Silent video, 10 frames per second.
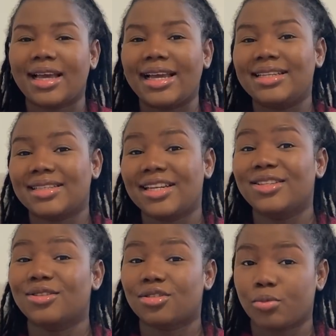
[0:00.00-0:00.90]
I decided
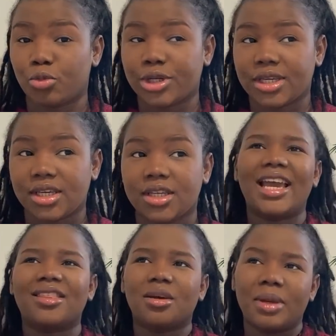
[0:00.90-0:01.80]
to stop working.
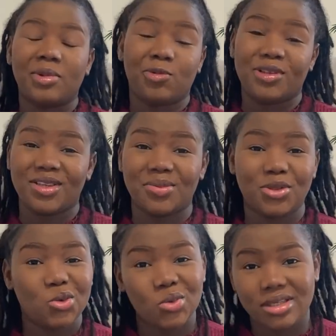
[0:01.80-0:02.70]
I thought my baby was going to be
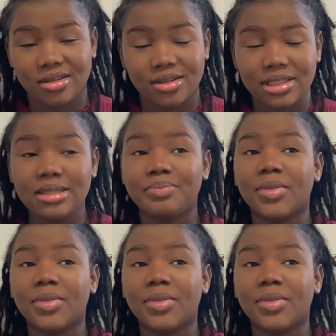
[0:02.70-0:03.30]
2 weeks early.